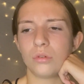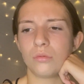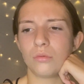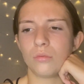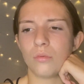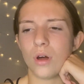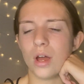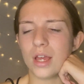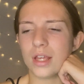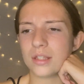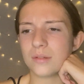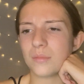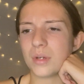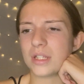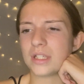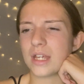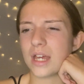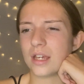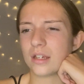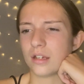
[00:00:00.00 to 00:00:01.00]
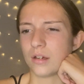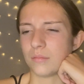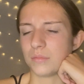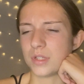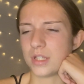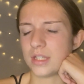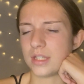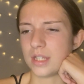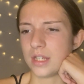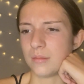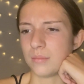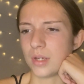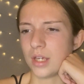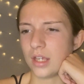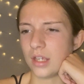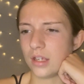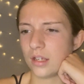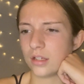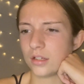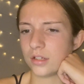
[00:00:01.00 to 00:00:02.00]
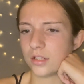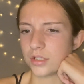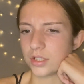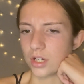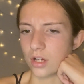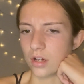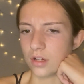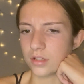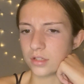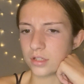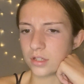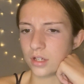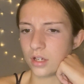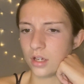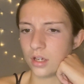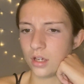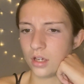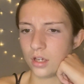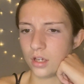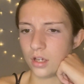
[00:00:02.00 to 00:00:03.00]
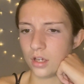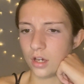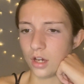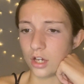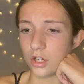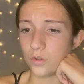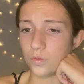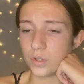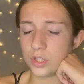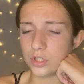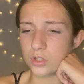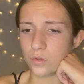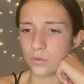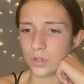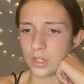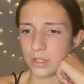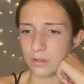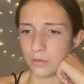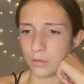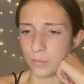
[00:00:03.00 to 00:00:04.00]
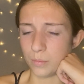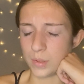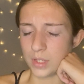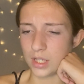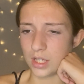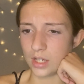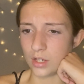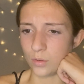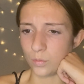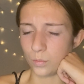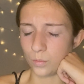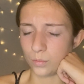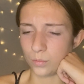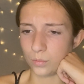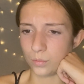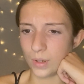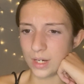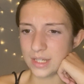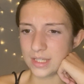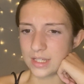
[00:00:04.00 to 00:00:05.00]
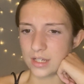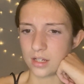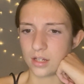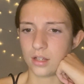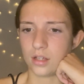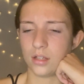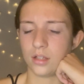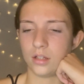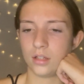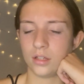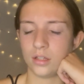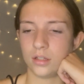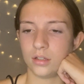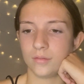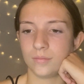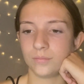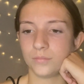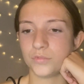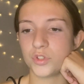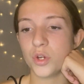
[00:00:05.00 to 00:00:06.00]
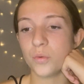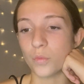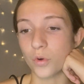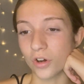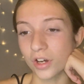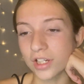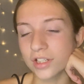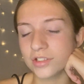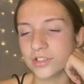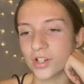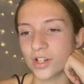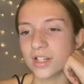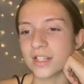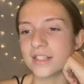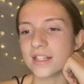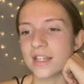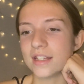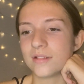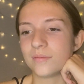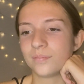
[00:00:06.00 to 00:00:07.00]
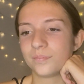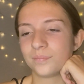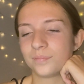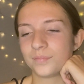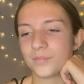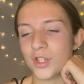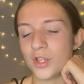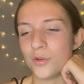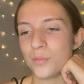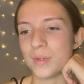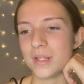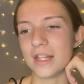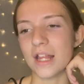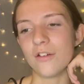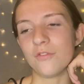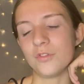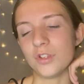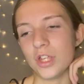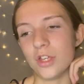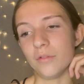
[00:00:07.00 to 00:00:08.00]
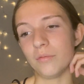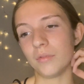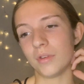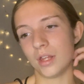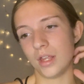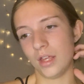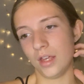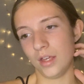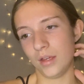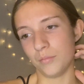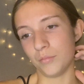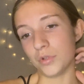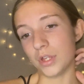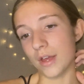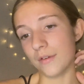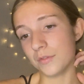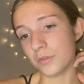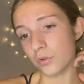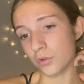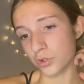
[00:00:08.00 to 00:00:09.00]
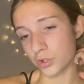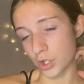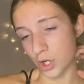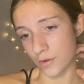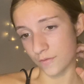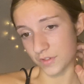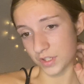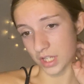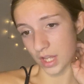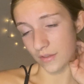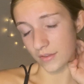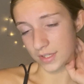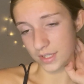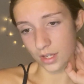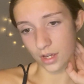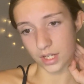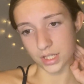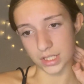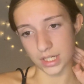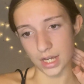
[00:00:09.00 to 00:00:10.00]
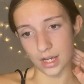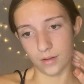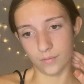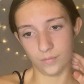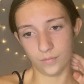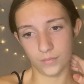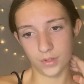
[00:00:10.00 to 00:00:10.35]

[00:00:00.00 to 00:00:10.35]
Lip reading: Why hasn't my dad come to see me? She asked. I always thought he would be here waiting. Don't worry, Charlie said. He'll be there for you. But you haven't crossed over to the other side yet.